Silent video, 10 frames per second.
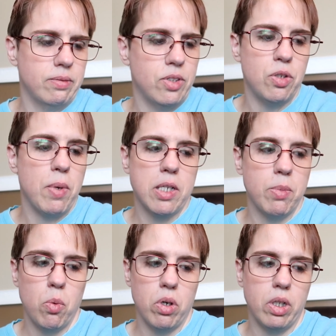Just makes
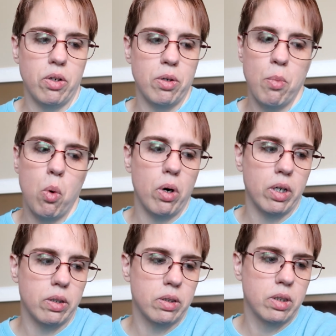me want to learn
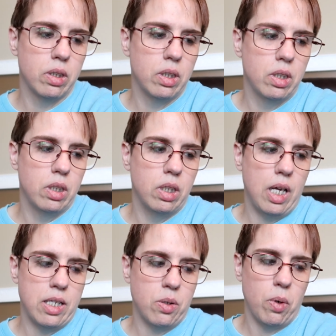more.
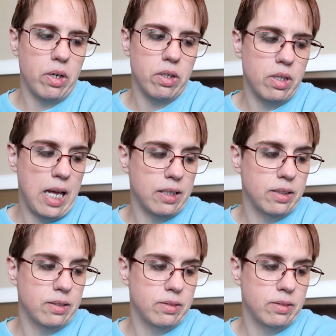I swear I